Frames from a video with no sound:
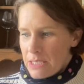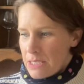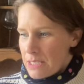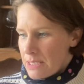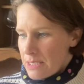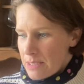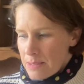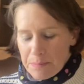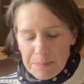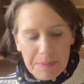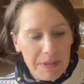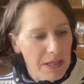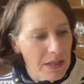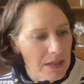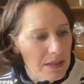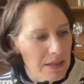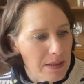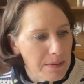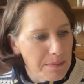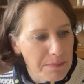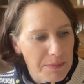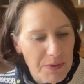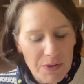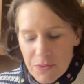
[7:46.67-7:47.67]
That's pillow
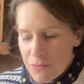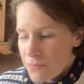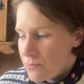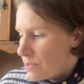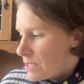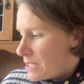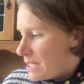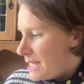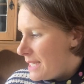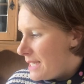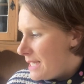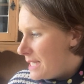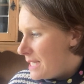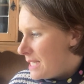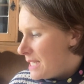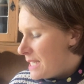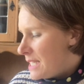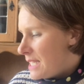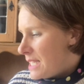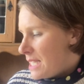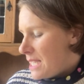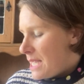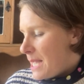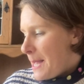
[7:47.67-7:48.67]
number 3.
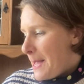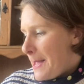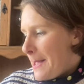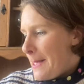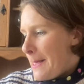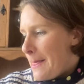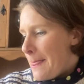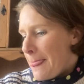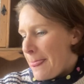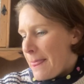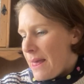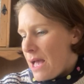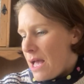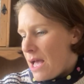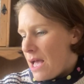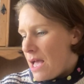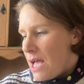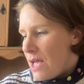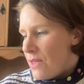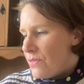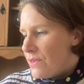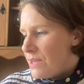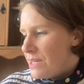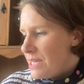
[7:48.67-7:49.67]

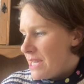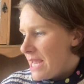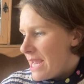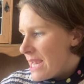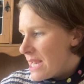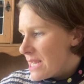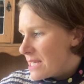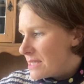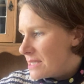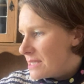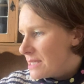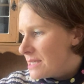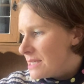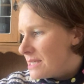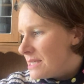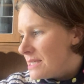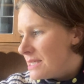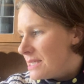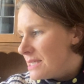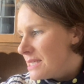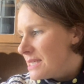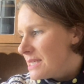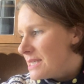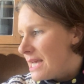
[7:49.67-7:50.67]
The next
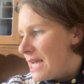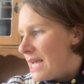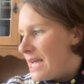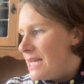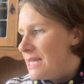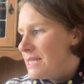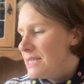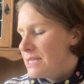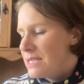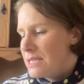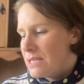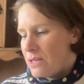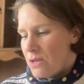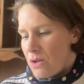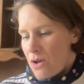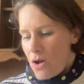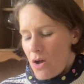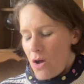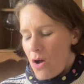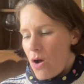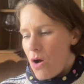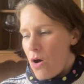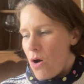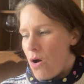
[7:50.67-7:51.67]
set
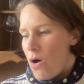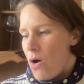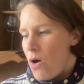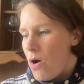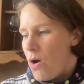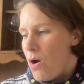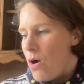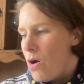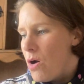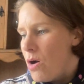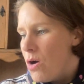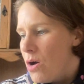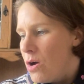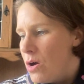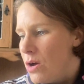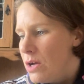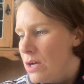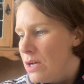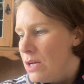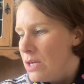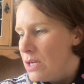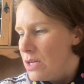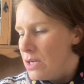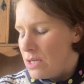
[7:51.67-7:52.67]
are
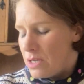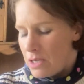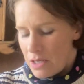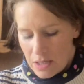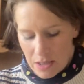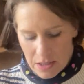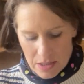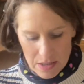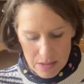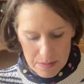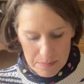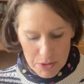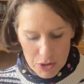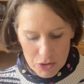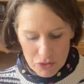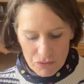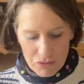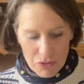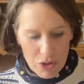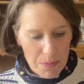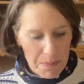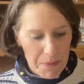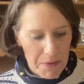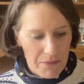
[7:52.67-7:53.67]
a
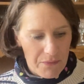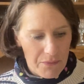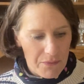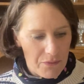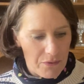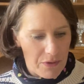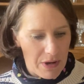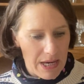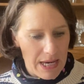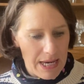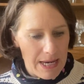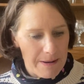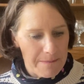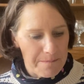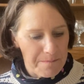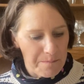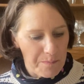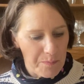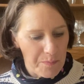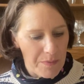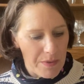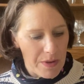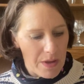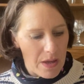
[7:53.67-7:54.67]
group of 3,
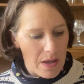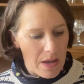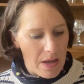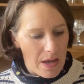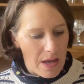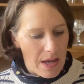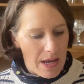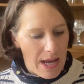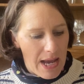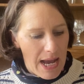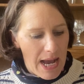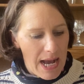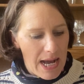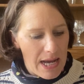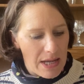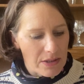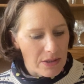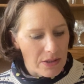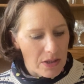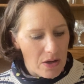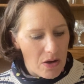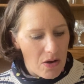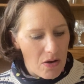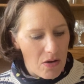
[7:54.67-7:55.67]

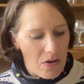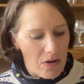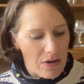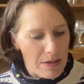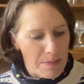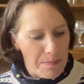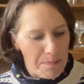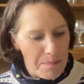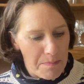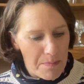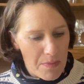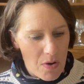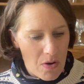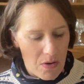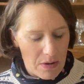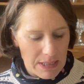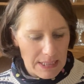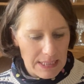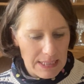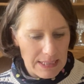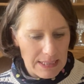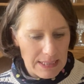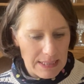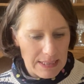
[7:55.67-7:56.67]
and I
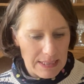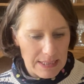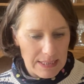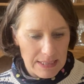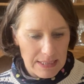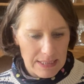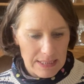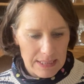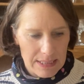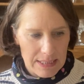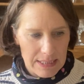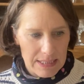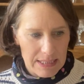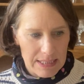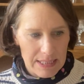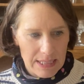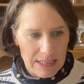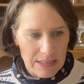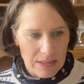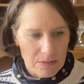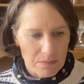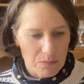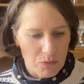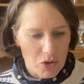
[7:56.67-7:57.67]
might get
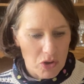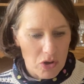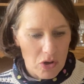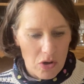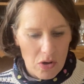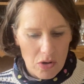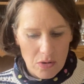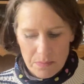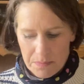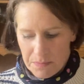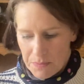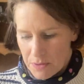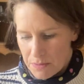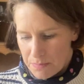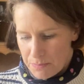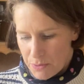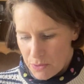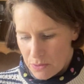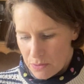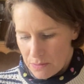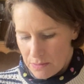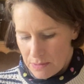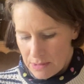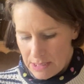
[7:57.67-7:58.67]
some charms to
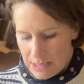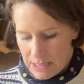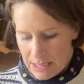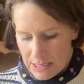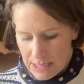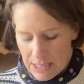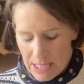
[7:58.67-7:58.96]
put on these.